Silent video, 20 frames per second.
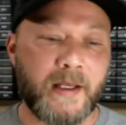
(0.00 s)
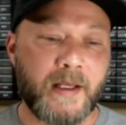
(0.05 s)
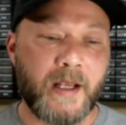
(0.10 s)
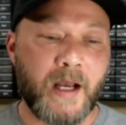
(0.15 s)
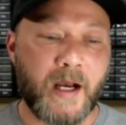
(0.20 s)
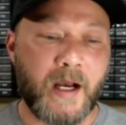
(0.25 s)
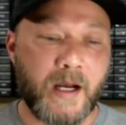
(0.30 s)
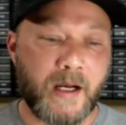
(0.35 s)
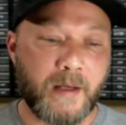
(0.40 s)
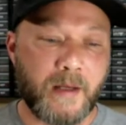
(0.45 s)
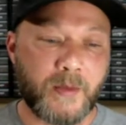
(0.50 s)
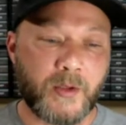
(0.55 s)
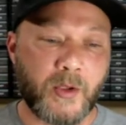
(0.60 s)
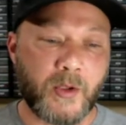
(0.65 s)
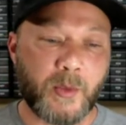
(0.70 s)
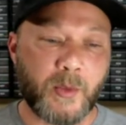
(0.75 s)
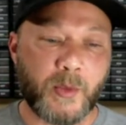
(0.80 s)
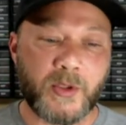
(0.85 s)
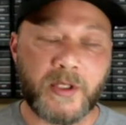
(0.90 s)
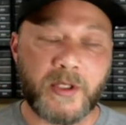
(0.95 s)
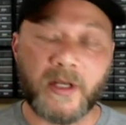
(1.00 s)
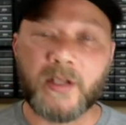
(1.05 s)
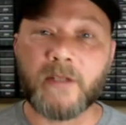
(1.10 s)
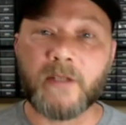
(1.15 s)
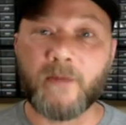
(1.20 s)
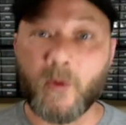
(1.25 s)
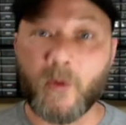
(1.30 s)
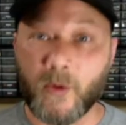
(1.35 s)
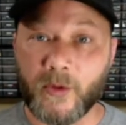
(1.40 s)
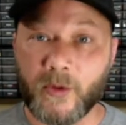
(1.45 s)
So the percentage of
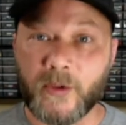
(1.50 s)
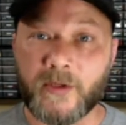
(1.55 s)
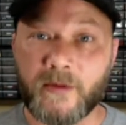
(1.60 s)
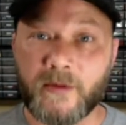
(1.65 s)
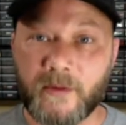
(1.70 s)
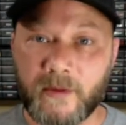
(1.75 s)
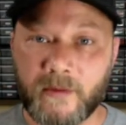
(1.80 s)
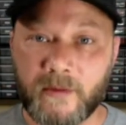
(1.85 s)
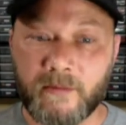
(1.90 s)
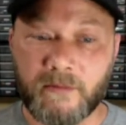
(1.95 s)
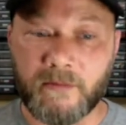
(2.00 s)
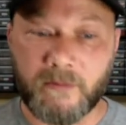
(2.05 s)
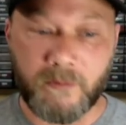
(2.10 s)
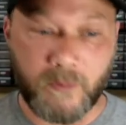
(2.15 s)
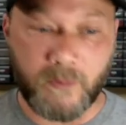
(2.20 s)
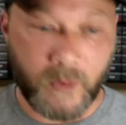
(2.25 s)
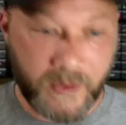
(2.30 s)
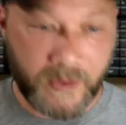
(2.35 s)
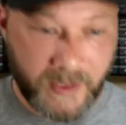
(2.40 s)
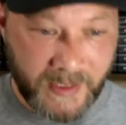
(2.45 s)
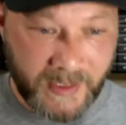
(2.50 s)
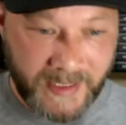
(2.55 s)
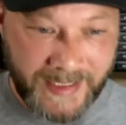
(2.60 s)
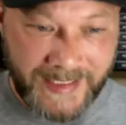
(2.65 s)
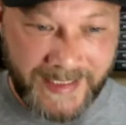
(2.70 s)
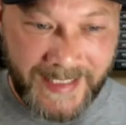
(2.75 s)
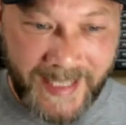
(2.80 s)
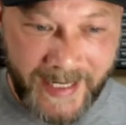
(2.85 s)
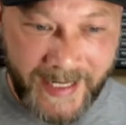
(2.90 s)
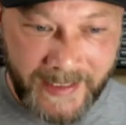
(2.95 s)
orders was
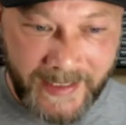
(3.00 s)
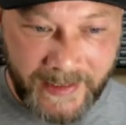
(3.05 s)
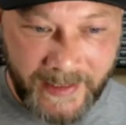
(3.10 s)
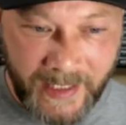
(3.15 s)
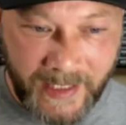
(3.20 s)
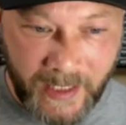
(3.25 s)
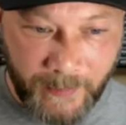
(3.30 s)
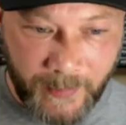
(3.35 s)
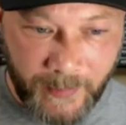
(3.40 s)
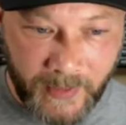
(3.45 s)
slightly up.